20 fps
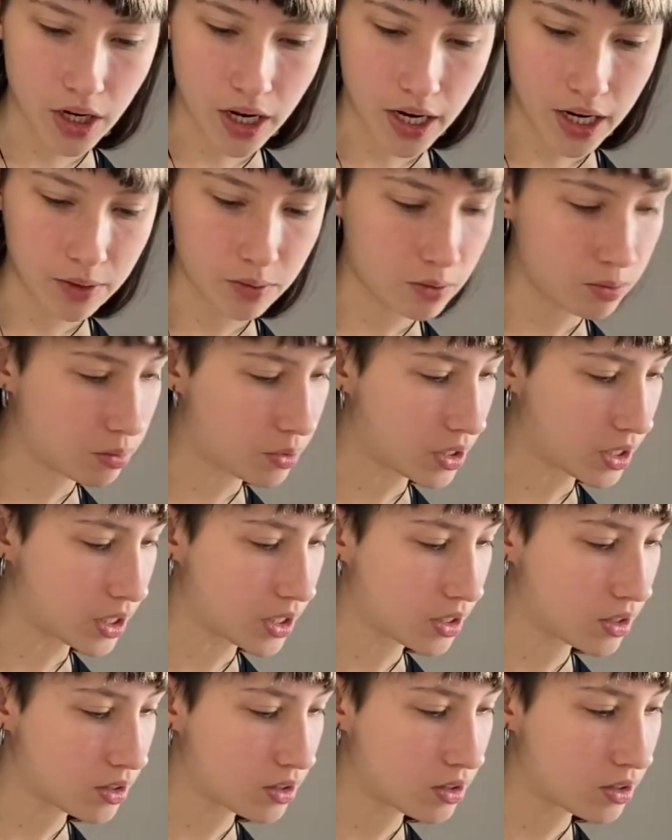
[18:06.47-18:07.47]
I would
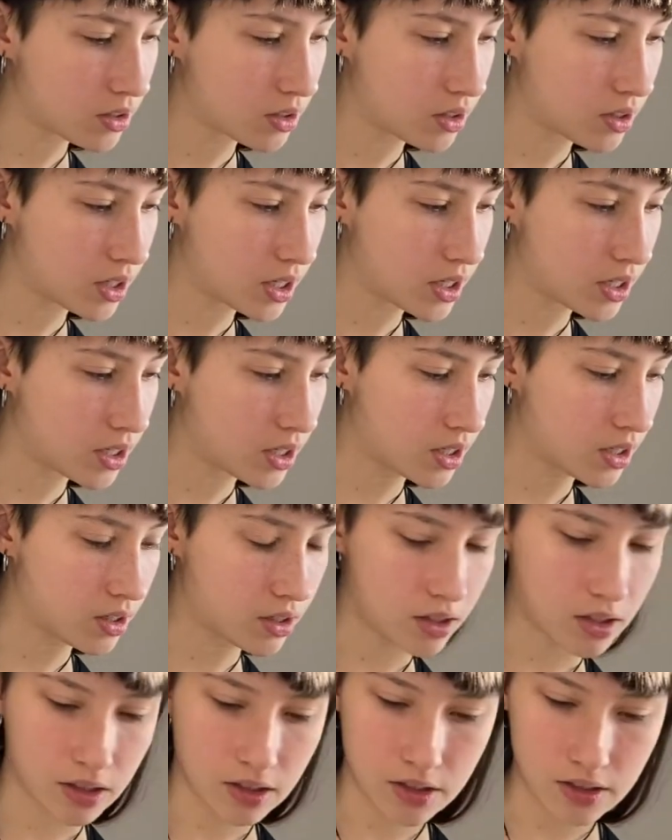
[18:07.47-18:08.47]
play like
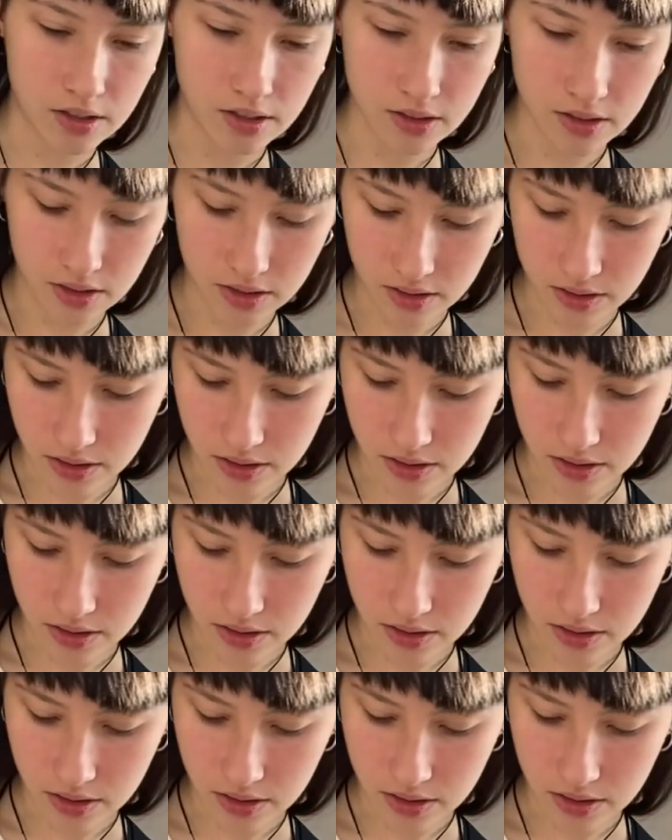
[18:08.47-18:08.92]
this.